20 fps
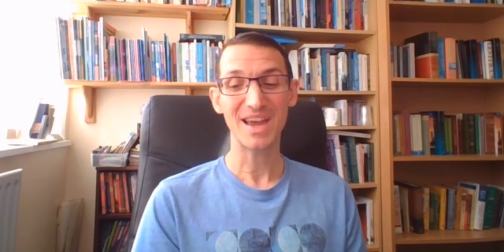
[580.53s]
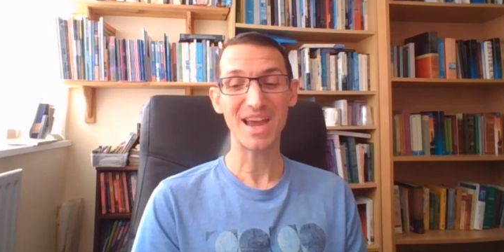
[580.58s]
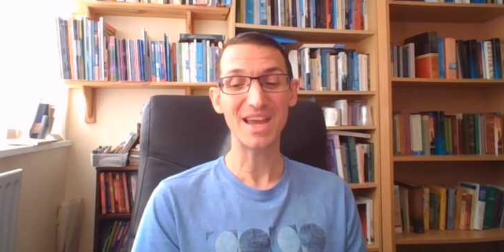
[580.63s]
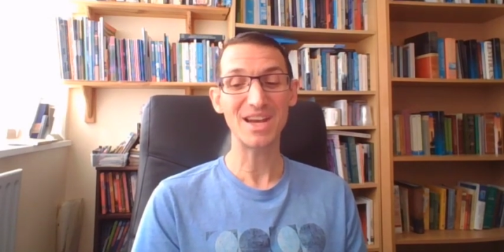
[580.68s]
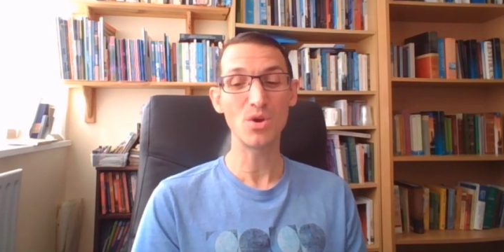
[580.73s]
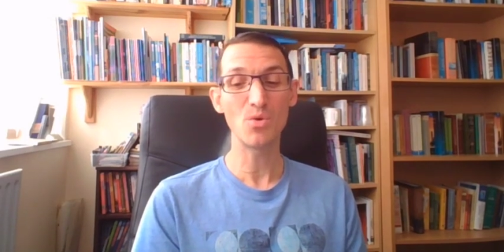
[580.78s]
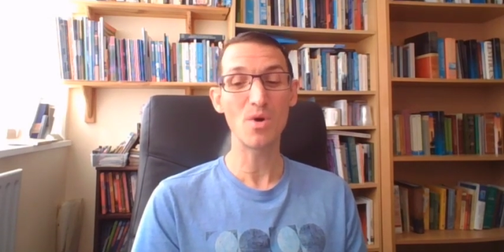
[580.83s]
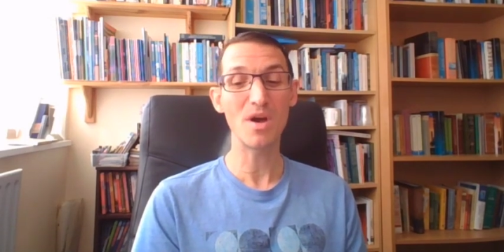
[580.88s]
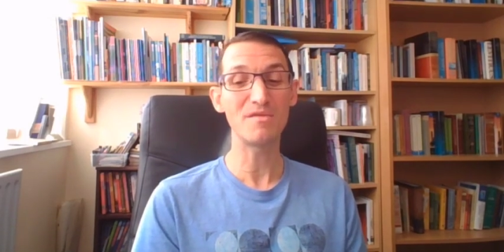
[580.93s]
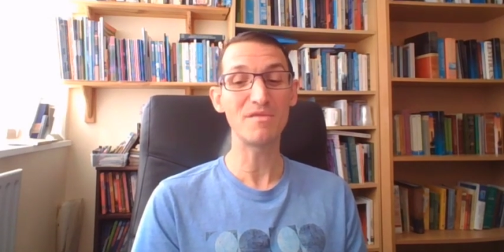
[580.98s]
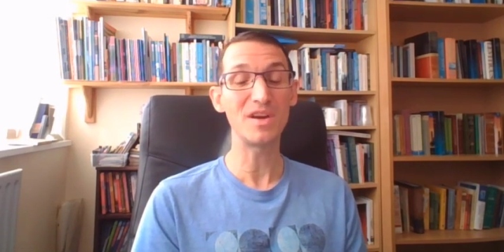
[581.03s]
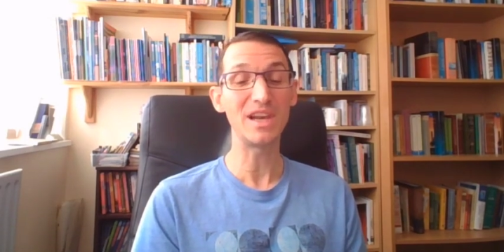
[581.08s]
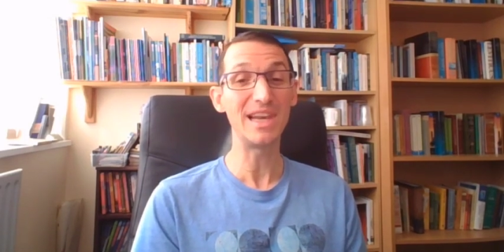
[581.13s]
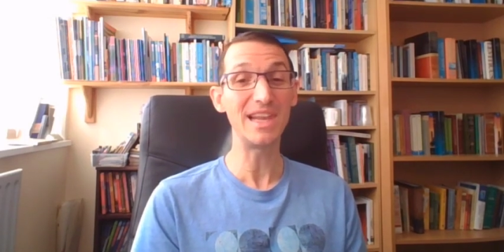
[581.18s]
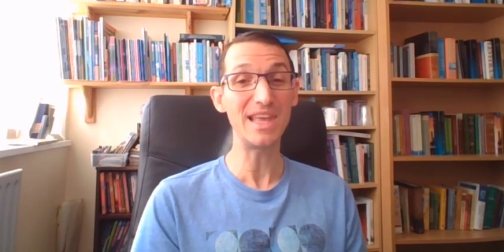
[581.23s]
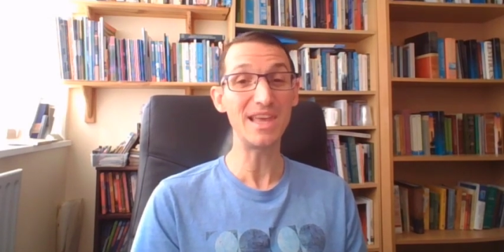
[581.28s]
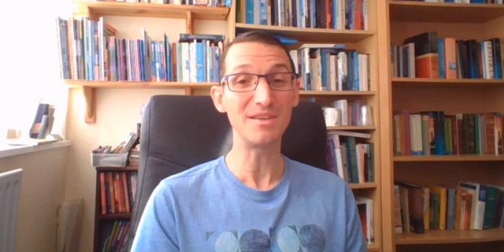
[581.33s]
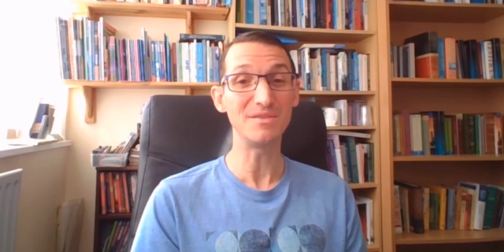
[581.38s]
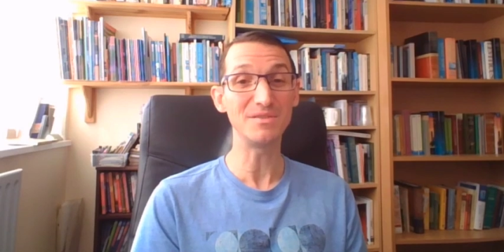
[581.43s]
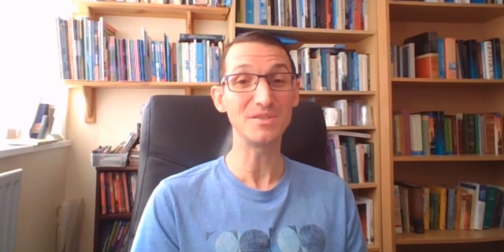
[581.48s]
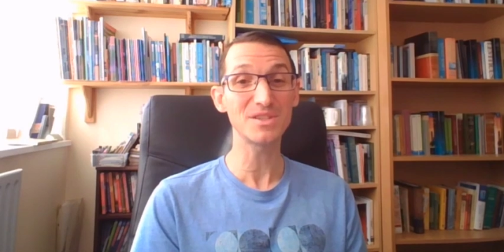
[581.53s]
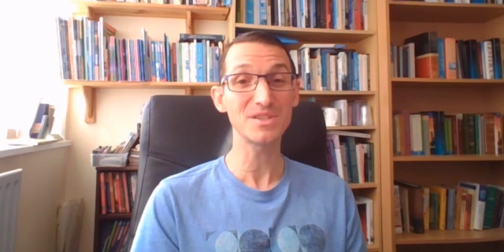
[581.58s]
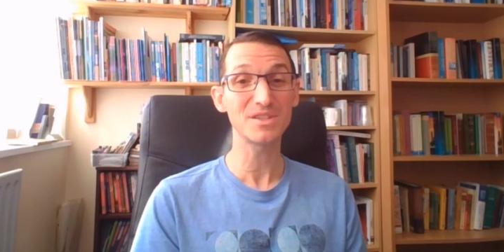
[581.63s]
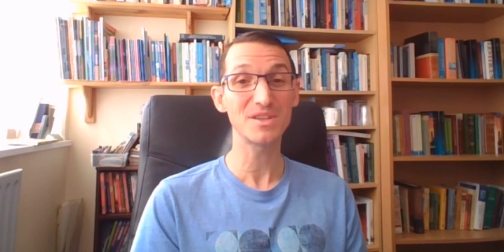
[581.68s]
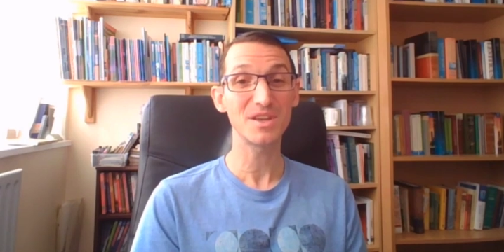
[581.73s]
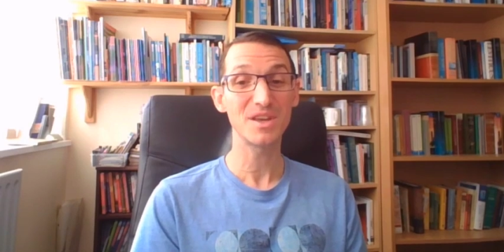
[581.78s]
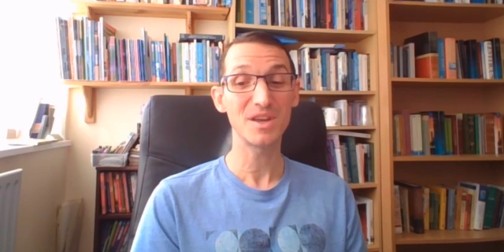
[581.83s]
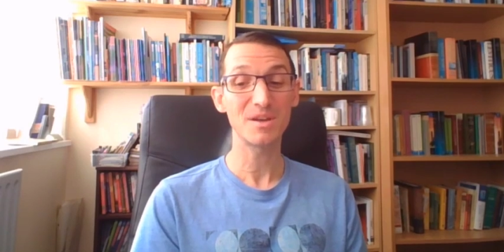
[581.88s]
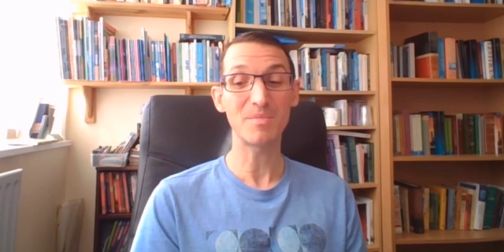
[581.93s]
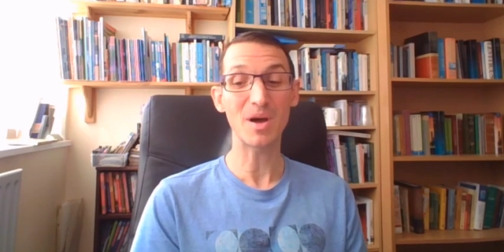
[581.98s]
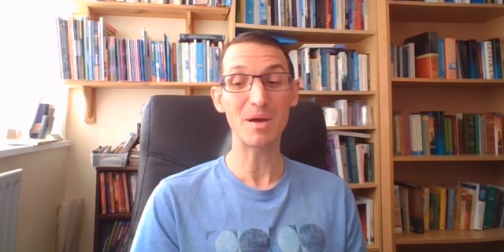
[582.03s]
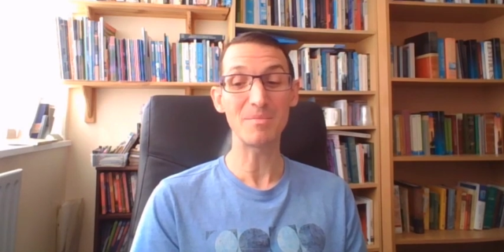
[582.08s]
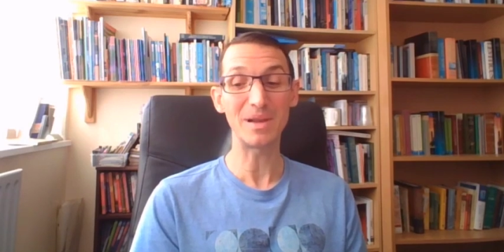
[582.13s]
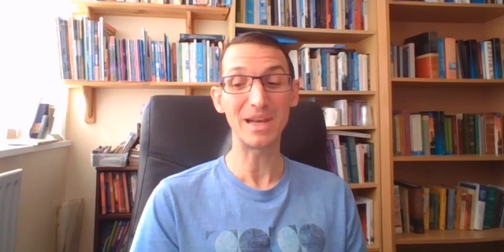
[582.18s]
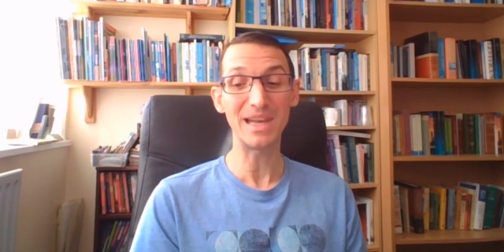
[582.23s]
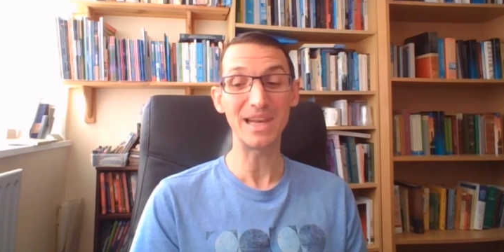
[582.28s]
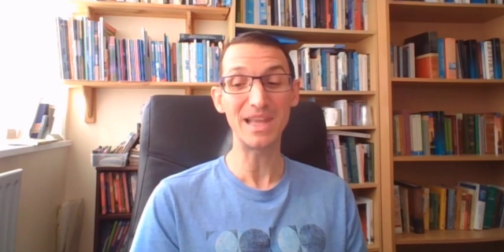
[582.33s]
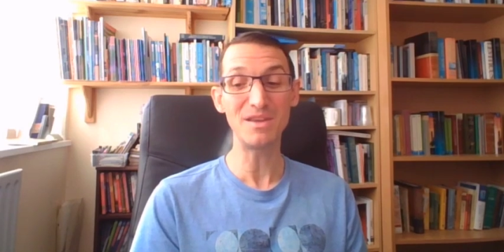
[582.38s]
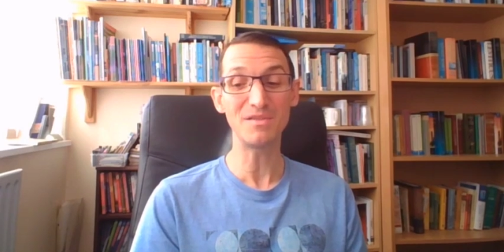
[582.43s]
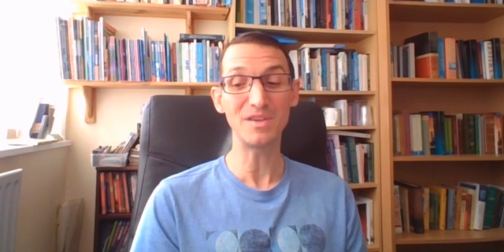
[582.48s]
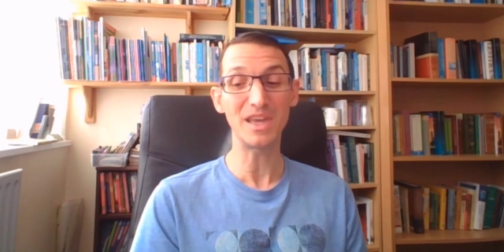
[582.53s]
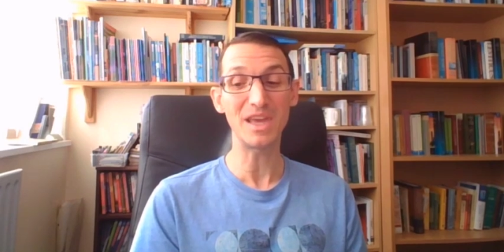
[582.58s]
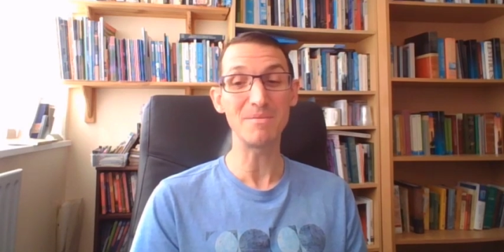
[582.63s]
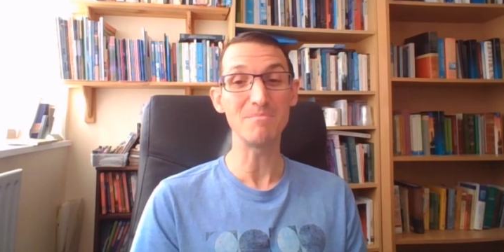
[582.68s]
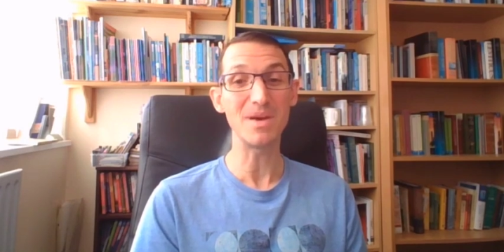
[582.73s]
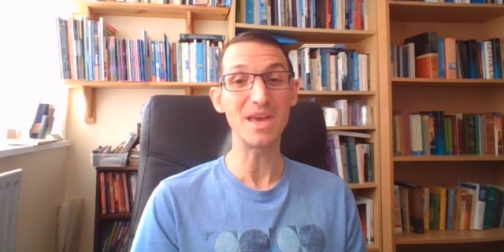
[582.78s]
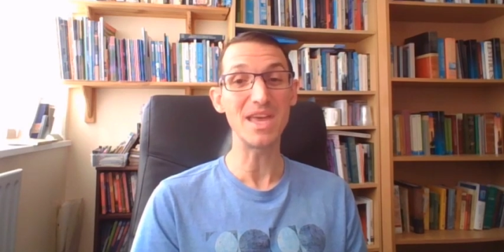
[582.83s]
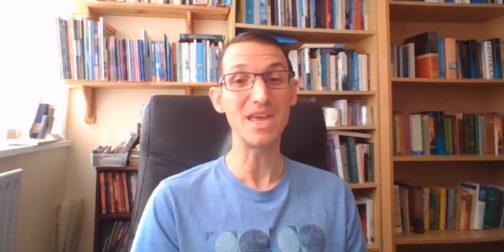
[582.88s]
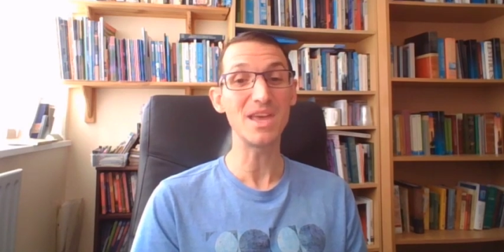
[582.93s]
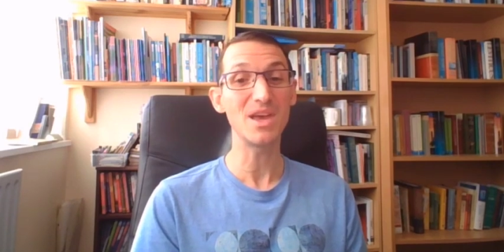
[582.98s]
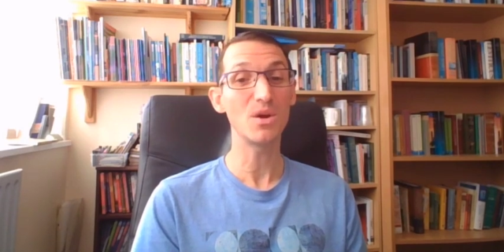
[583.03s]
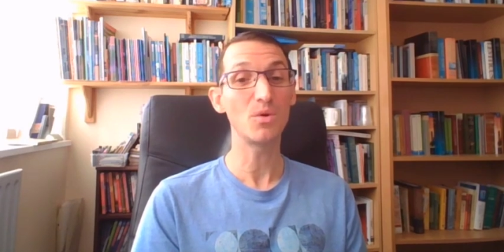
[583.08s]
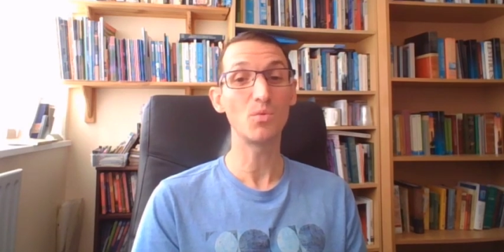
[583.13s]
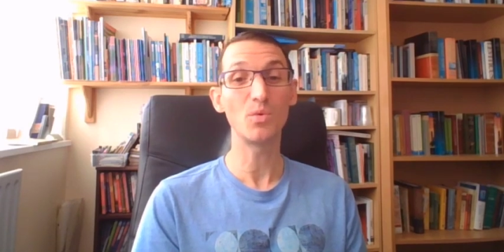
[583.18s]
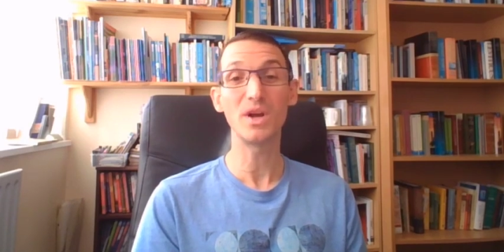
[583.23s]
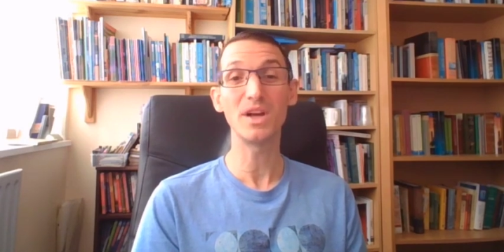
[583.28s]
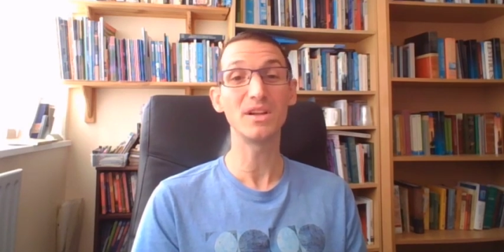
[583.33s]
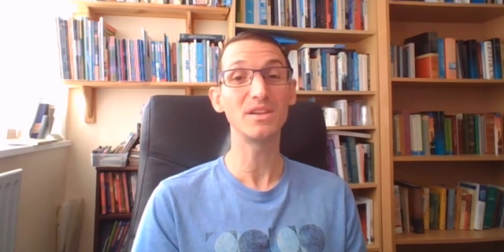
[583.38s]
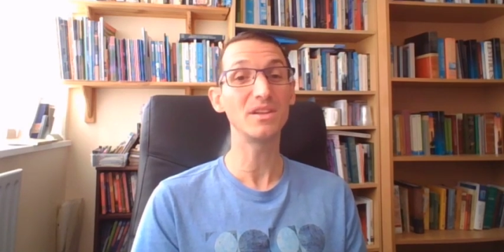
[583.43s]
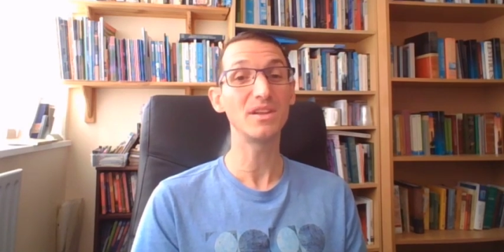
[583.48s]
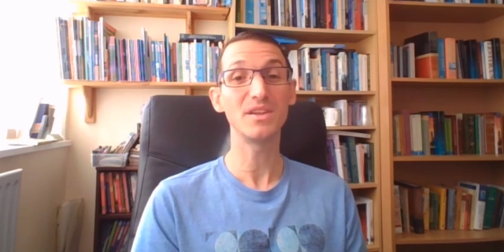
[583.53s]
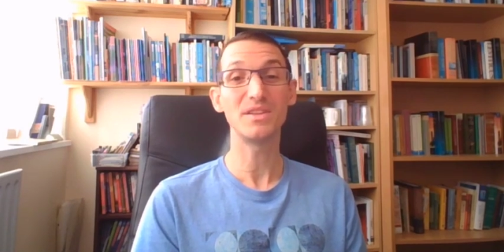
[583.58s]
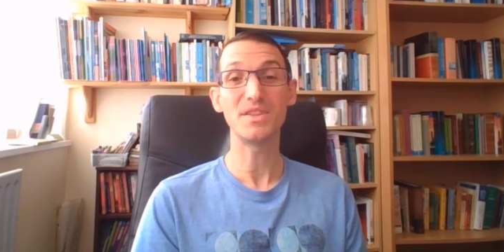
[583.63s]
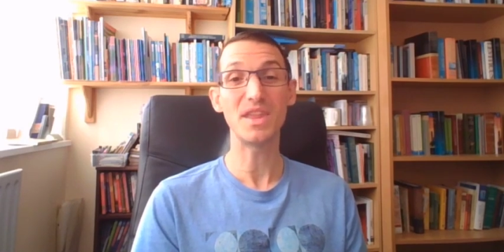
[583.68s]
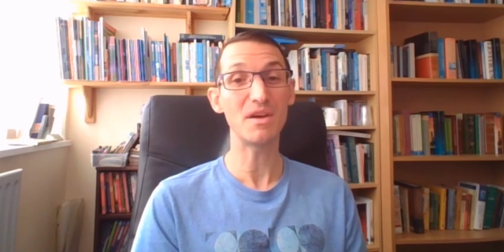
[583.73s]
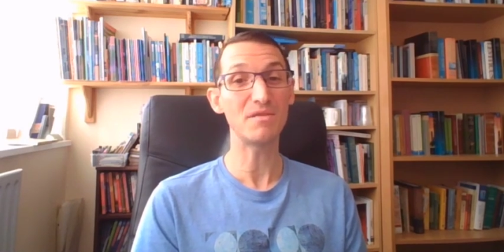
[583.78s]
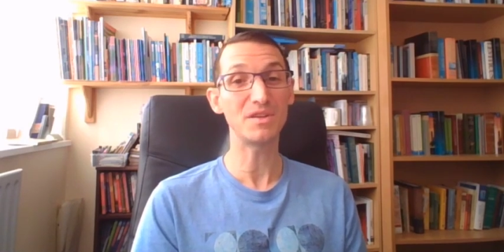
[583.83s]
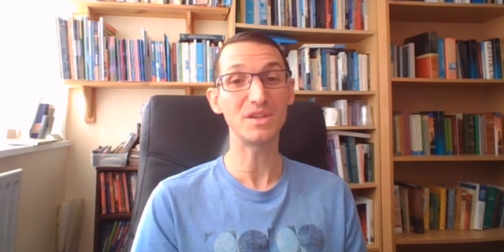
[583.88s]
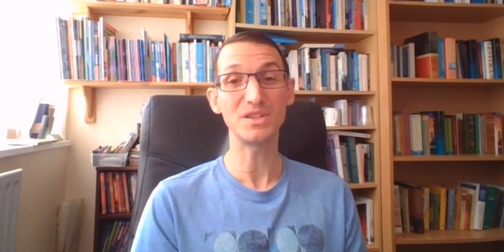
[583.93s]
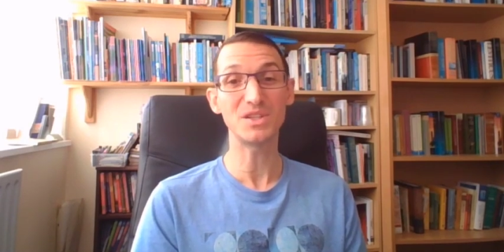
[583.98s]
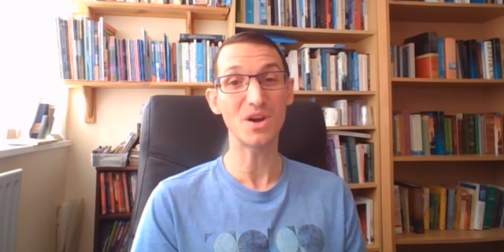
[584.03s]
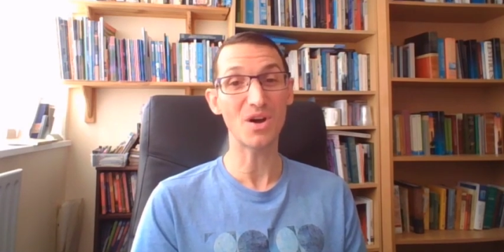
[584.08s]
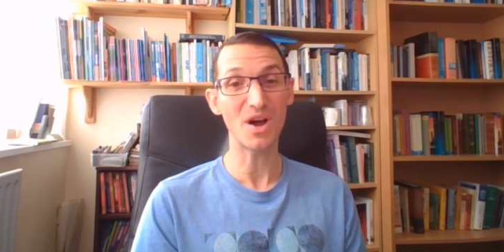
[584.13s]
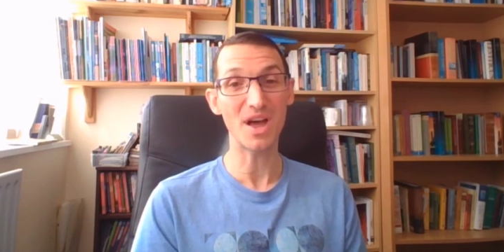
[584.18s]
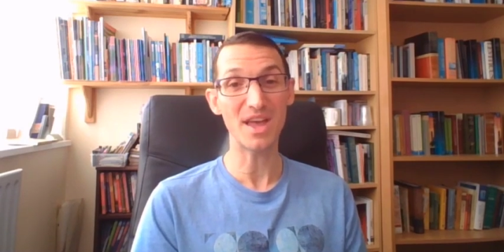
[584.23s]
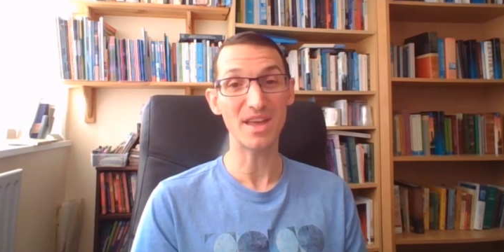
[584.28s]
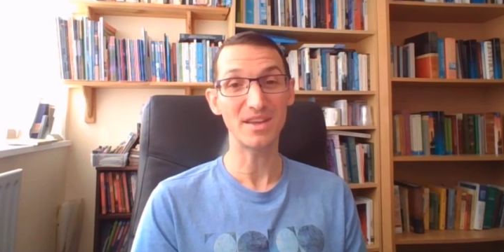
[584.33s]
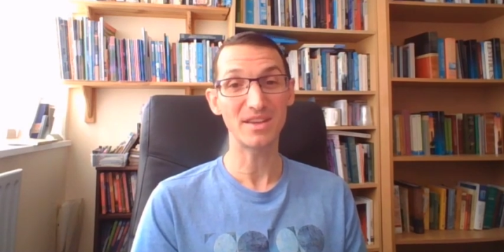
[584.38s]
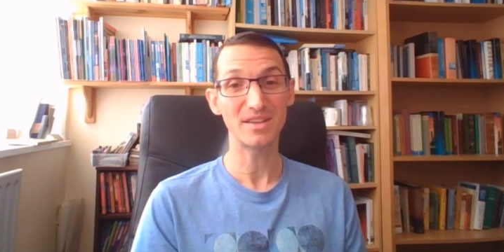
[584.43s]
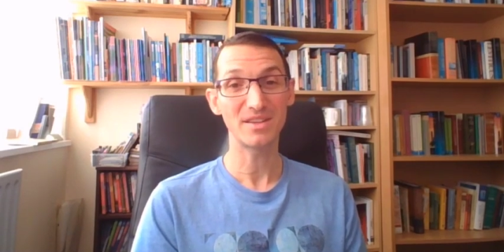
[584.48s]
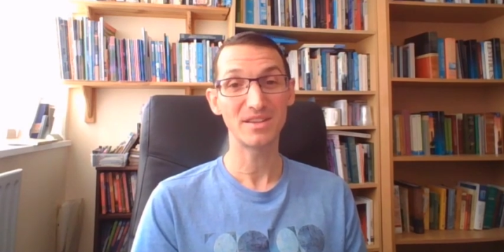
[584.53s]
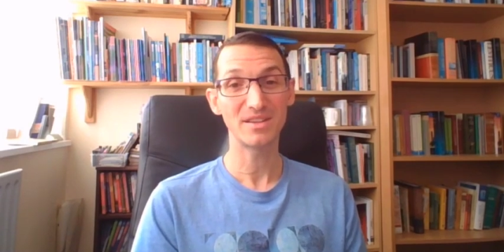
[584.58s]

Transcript: And whoever lives by believing in me will never die.